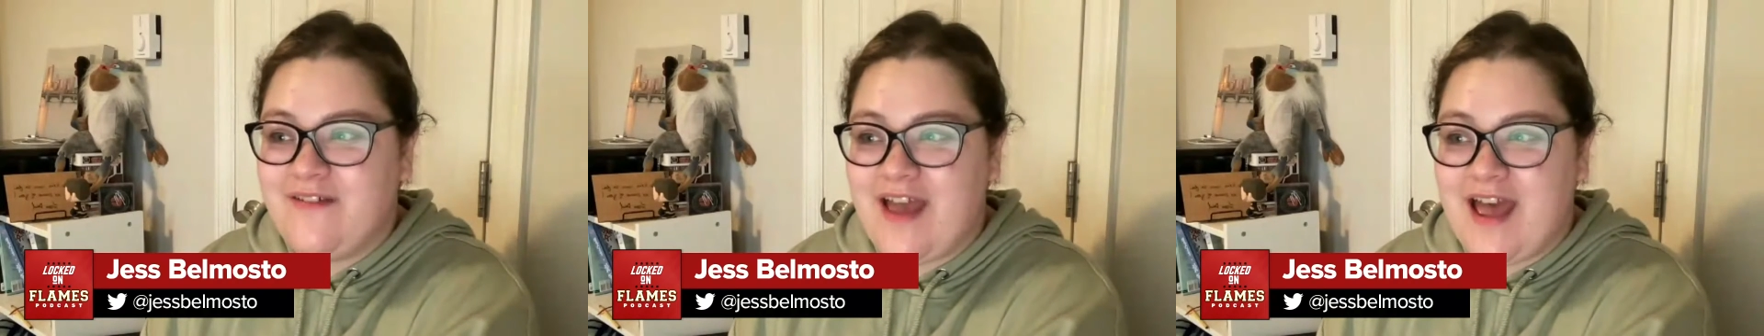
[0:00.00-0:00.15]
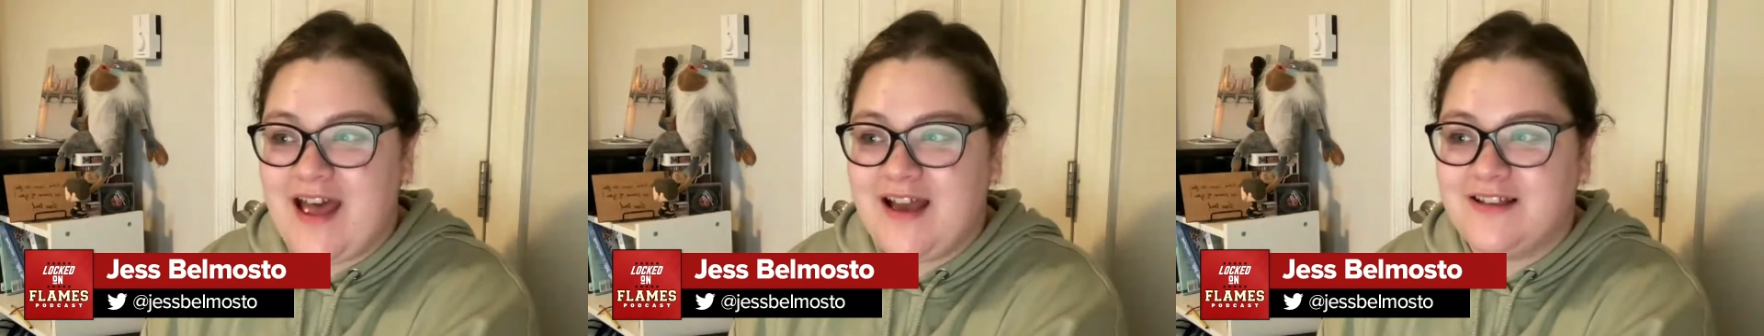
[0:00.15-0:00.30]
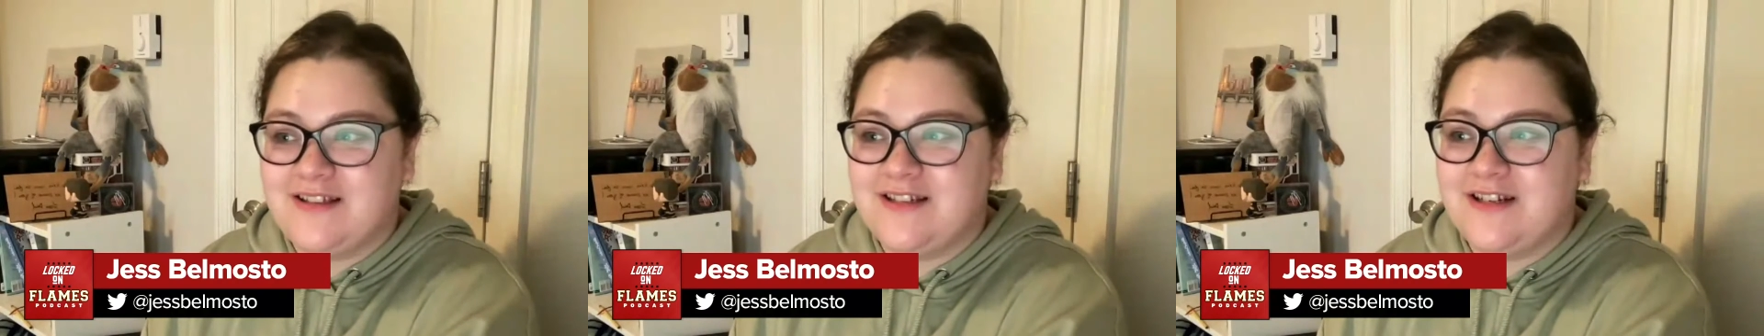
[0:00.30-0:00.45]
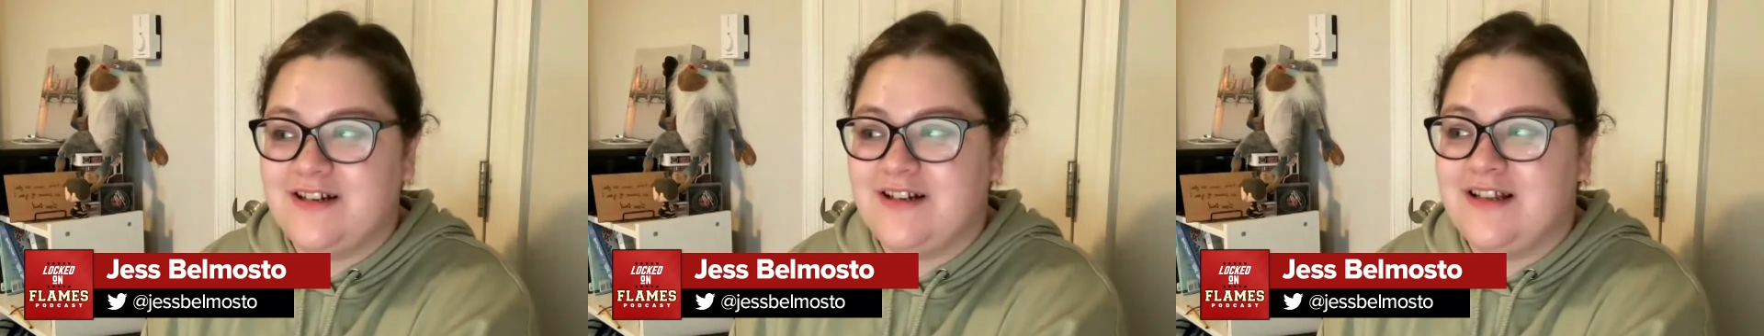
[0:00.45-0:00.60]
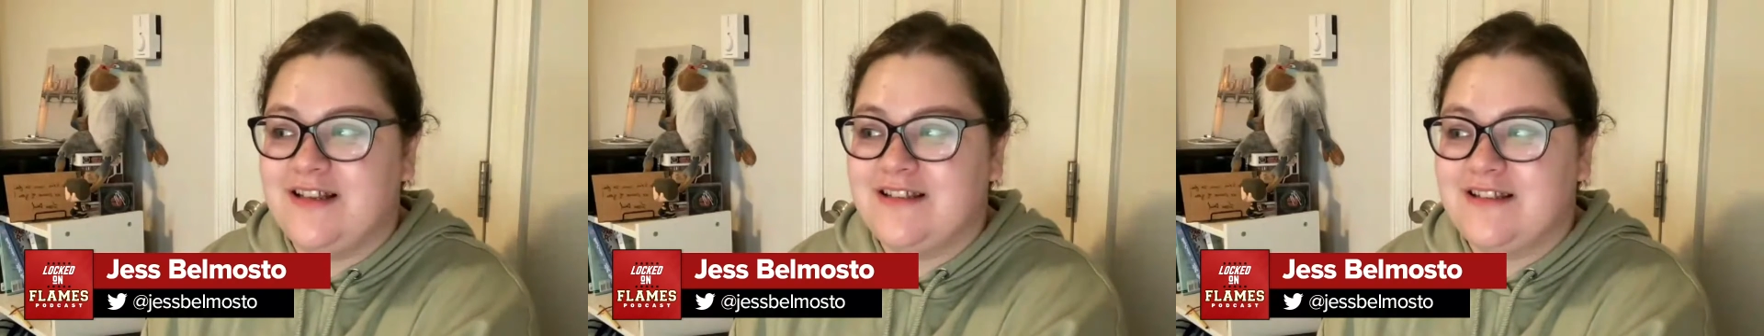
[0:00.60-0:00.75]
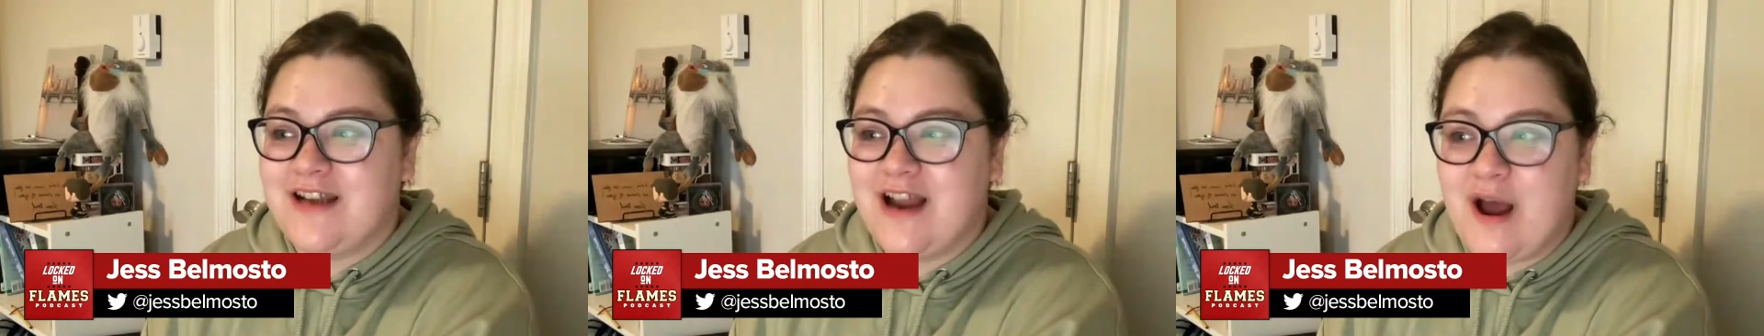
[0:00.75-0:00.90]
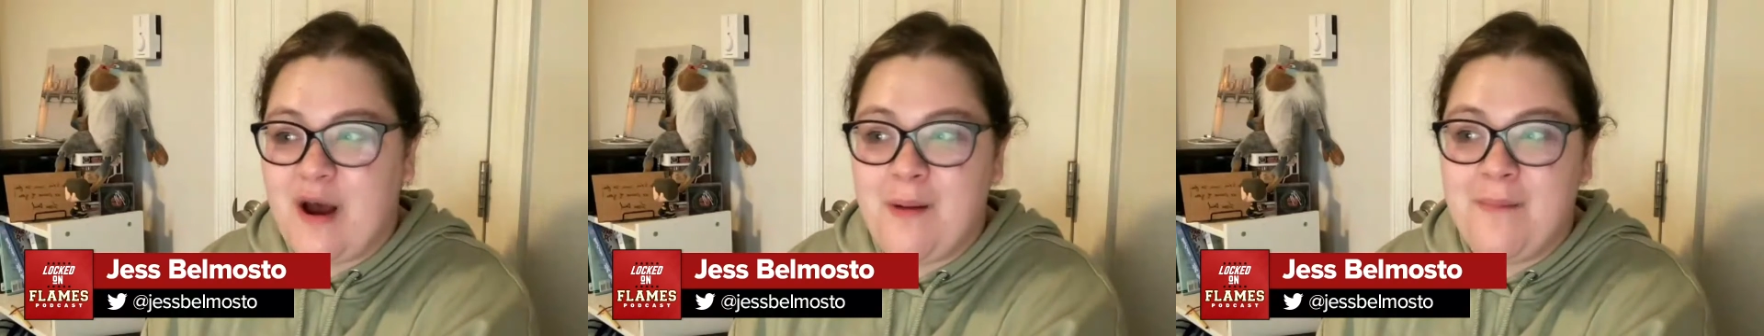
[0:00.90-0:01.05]
Hakstol
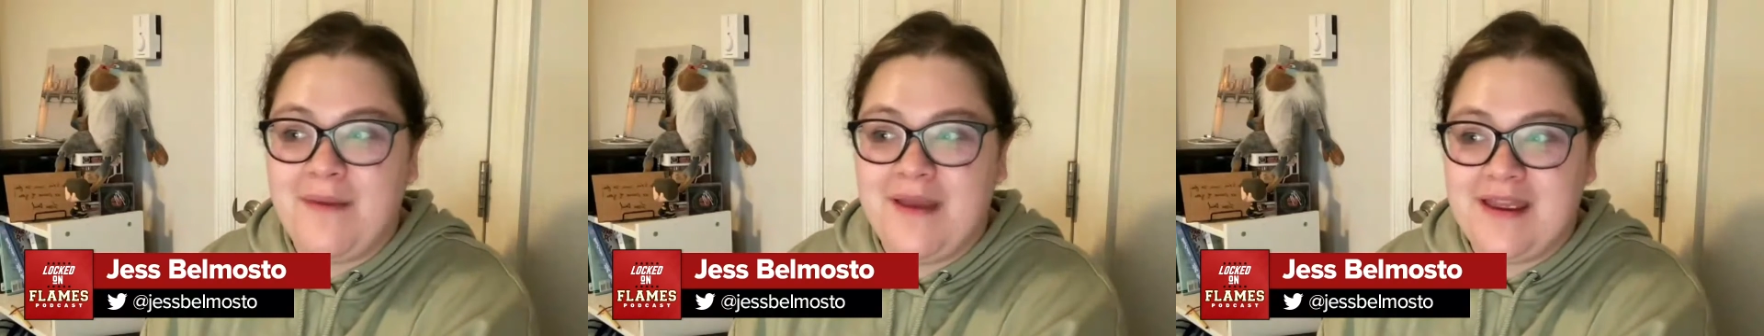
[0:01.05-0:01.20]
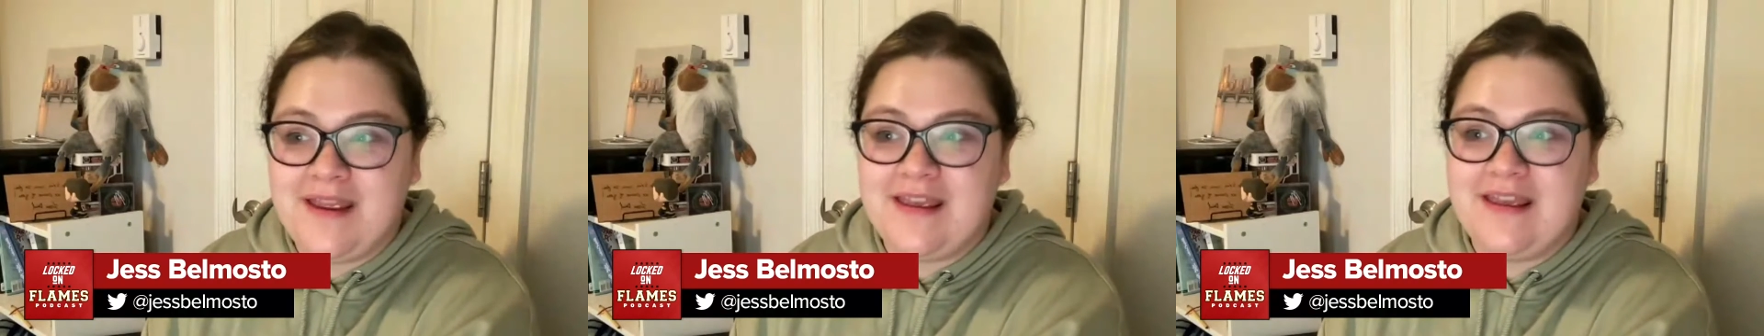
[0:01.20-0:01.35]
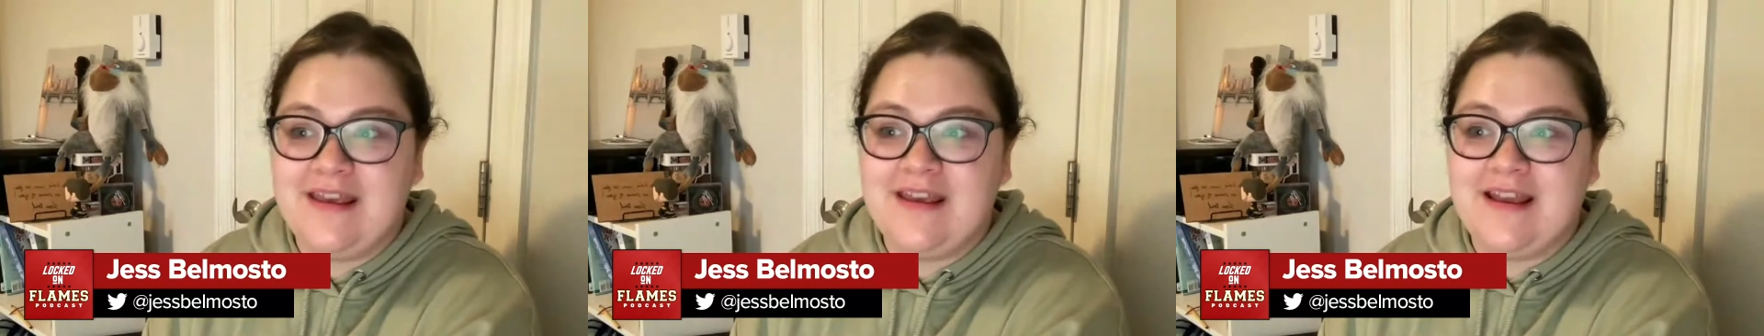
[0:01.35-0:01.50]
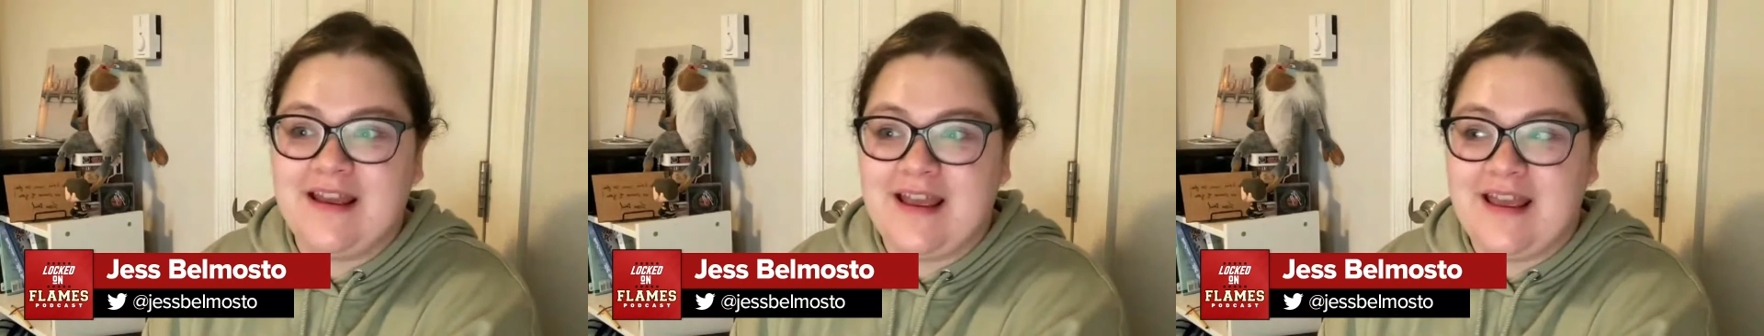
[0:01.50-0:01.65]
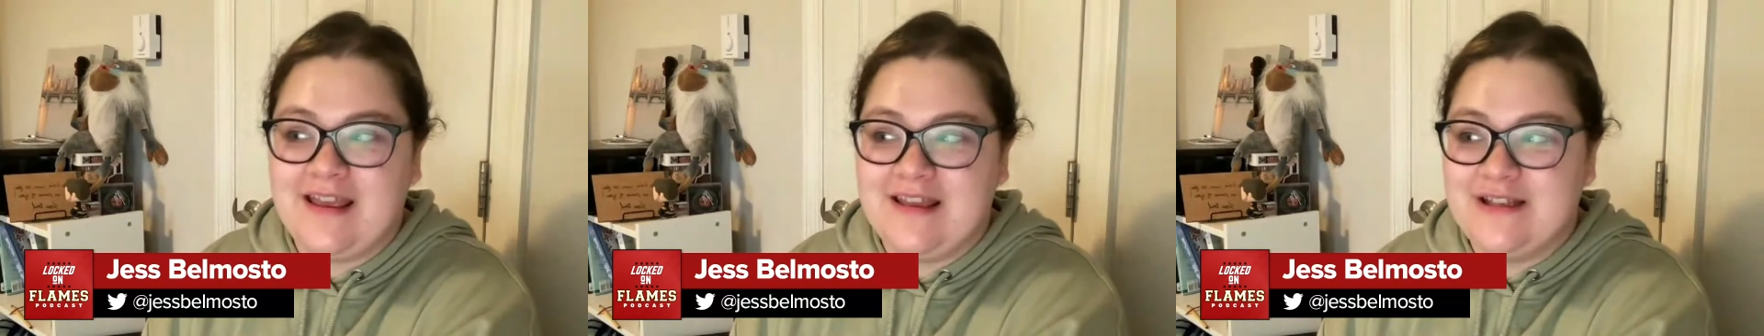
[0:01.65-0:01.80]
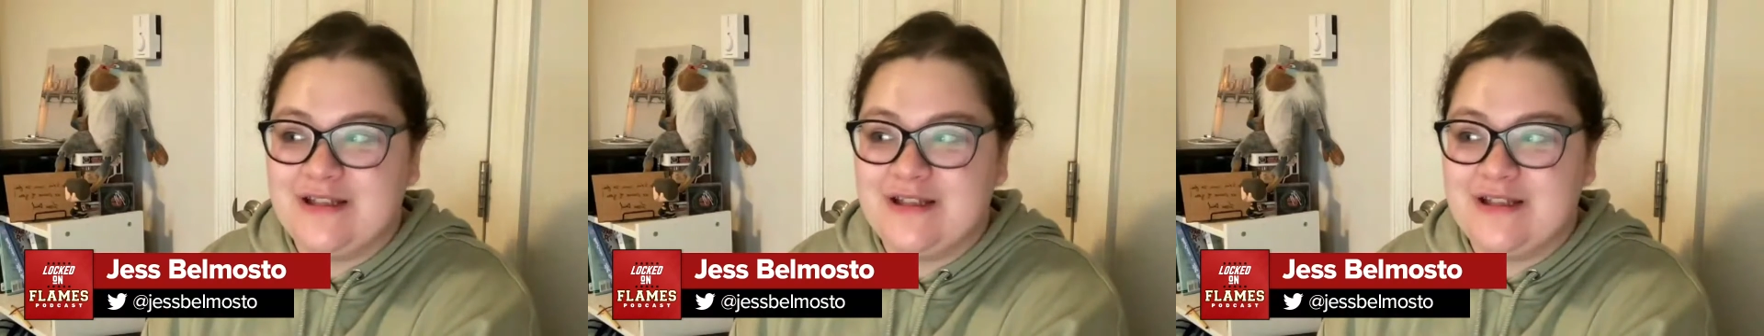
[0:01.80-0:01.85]
is not making